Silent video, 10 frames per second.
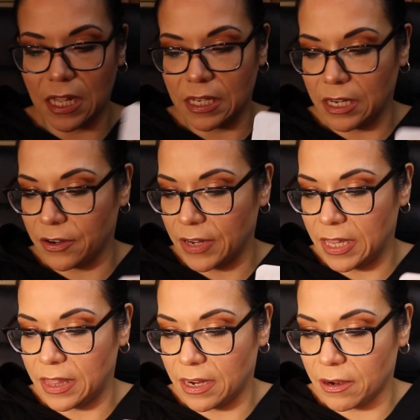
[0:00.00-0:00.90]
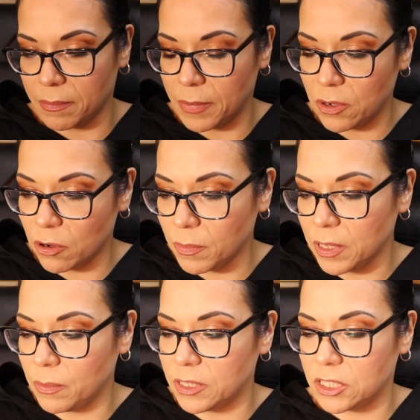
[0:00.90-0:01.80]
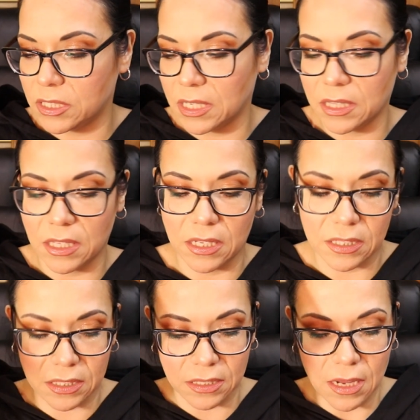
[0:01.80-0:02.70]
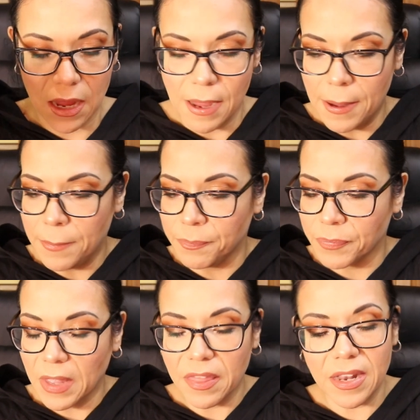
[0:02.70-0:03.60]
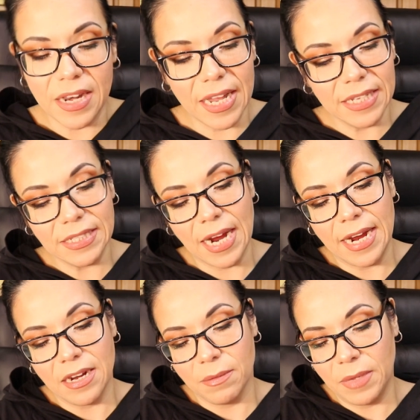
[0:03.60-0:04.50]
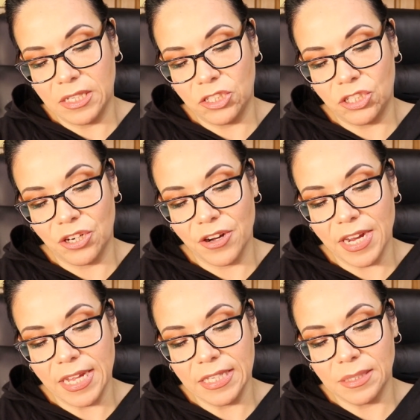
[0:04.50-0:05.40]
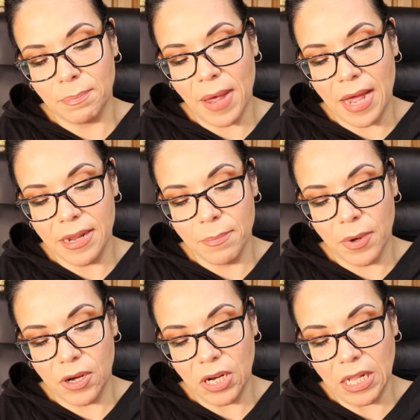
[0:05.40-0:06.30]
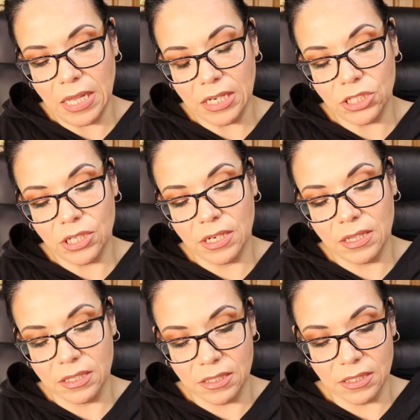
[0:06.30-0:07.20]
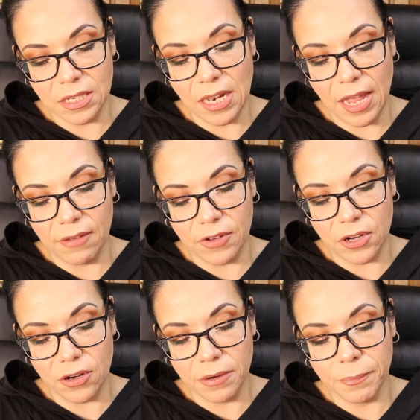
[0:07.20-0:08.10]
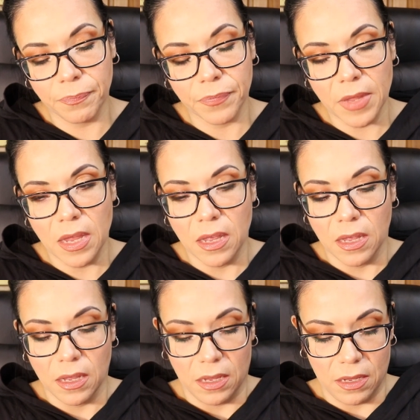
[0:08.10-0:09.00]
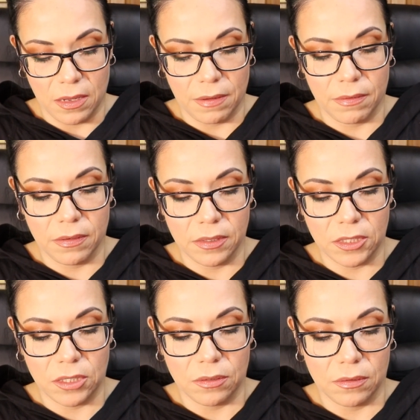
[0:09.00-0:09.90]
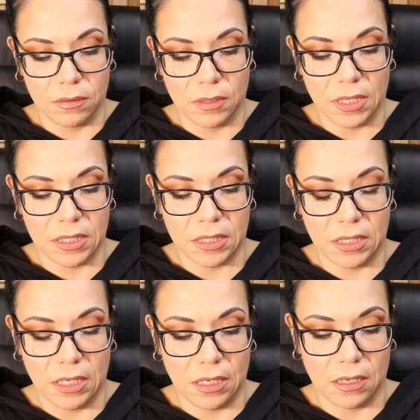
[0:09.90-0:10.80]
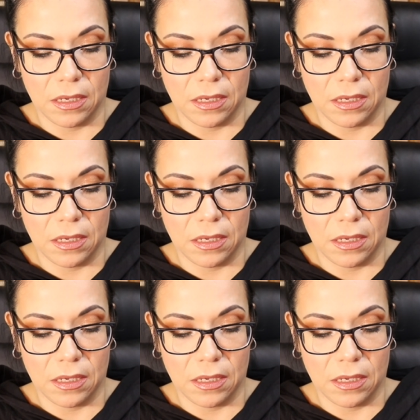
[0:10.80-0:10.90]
on here in there, but normally we just get this. The next item is Jergens Body Butter Collection. This is in lavender. So let's see.